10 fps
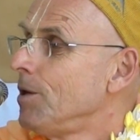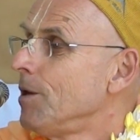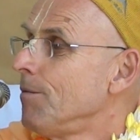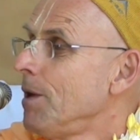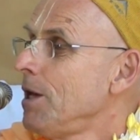
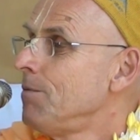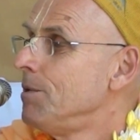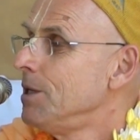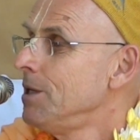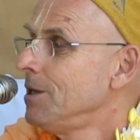There may
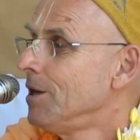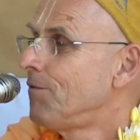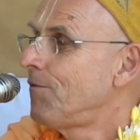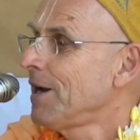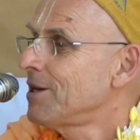be
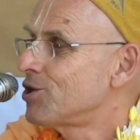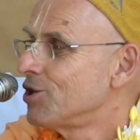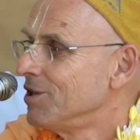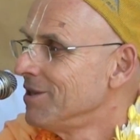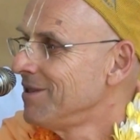
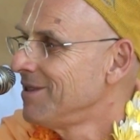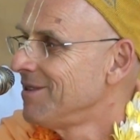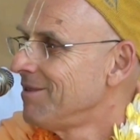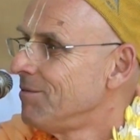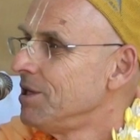affection
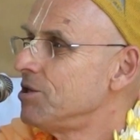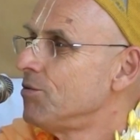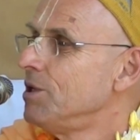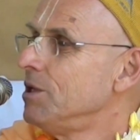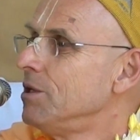
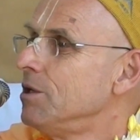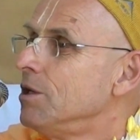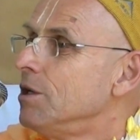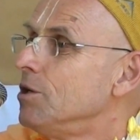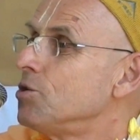
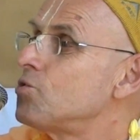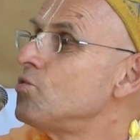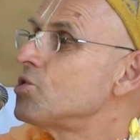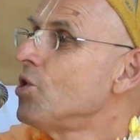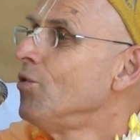between
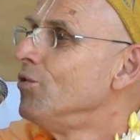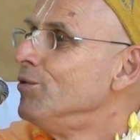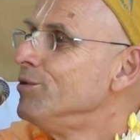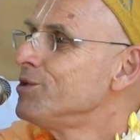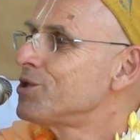two
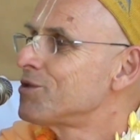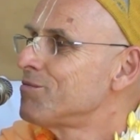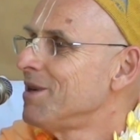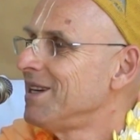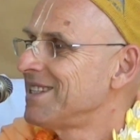
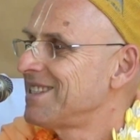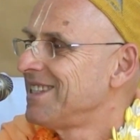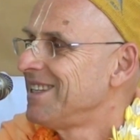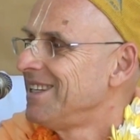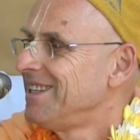souls, but
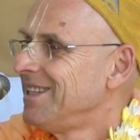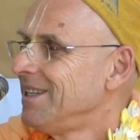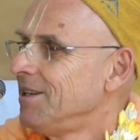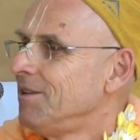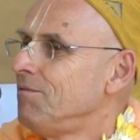
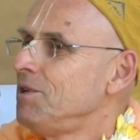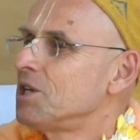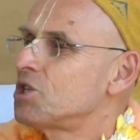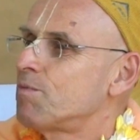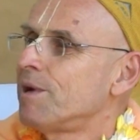we
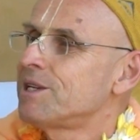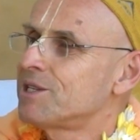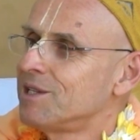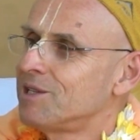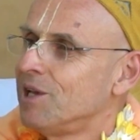
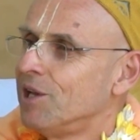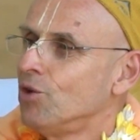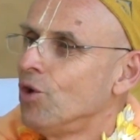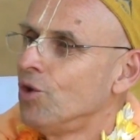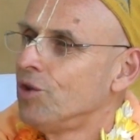express it
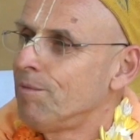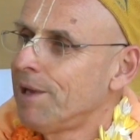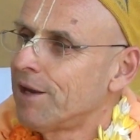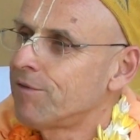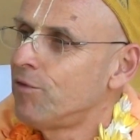then on the
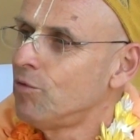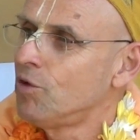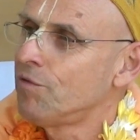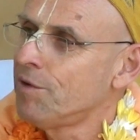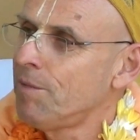platform
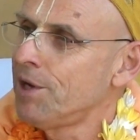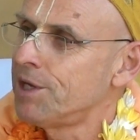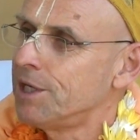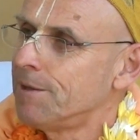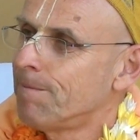of the
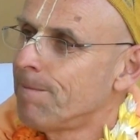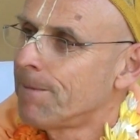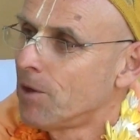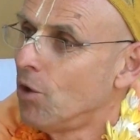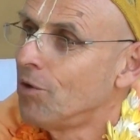body
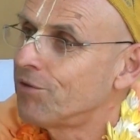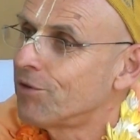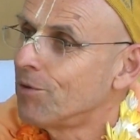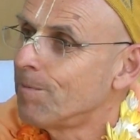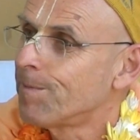
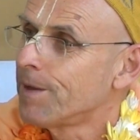also.